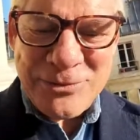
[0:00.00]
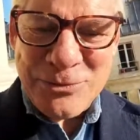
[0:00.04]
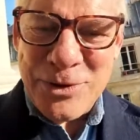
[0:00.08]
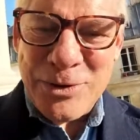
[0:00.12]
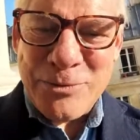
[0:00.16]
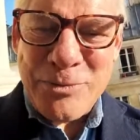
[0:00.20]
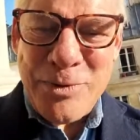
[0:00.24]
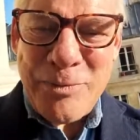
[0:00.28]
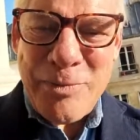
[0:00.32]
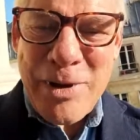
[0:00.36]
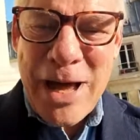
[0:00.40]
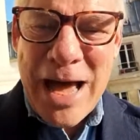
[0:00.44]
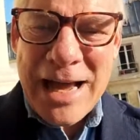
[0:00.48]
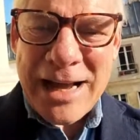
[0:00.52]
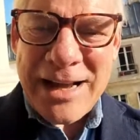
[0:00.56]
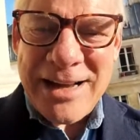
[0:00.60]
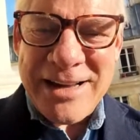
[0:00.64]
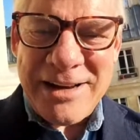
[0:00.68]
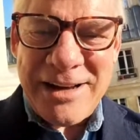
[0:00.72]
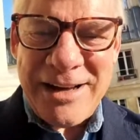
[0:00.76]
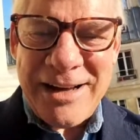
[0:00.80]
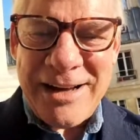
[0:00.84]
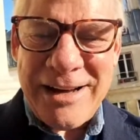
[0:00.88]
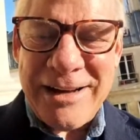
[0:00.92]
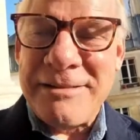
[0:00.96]
We'll be back
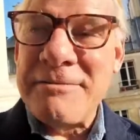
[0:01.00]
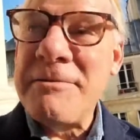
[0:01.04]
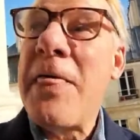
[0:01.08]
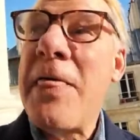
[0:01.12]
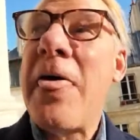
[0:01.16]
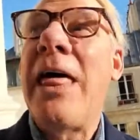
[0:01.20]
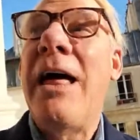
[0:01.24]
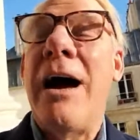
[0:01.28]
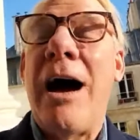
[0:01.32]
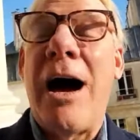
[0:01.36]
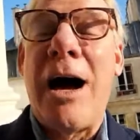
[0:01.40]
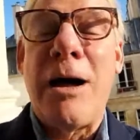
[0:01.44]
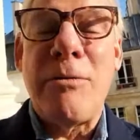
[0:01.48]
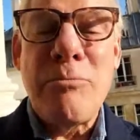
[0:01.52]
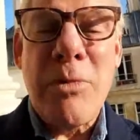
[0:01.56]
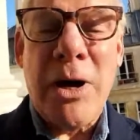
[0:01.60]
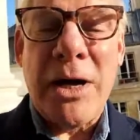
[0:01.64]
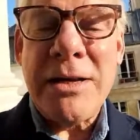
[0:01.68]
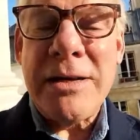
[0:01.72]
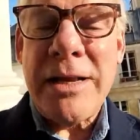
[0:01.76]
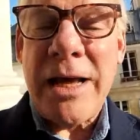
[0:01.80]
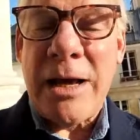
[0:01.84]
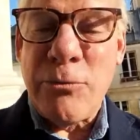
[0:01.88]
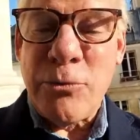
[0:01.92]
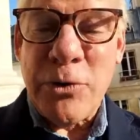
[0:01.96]
on
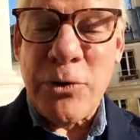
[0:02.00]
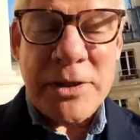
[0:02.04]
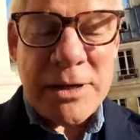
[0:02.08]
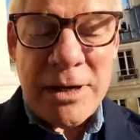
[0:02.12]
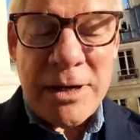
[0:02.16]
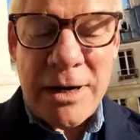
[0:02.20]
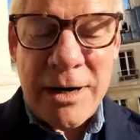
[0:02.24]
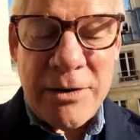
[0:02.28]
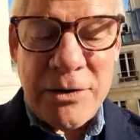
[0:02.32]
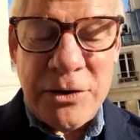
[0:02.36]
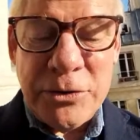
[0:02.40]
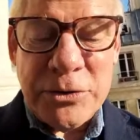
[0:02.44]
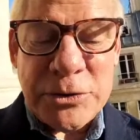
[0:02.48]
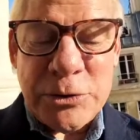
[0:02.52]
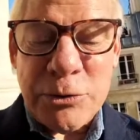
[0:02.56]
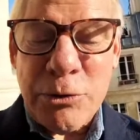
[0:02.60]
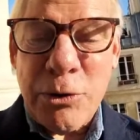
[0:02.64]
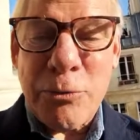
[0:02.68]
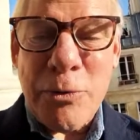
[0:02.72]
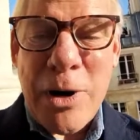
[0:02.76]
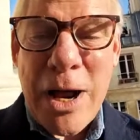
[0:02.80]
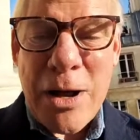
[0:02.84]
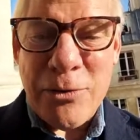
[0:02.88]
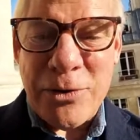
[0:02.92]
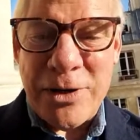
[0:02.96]
Monday with our
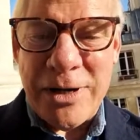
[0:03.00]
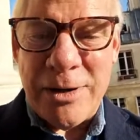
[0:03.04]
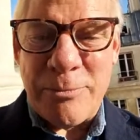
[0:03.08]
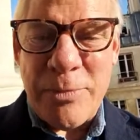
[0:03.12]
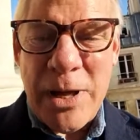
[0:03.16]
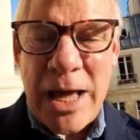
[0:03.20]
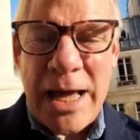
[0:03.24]
usual roundup.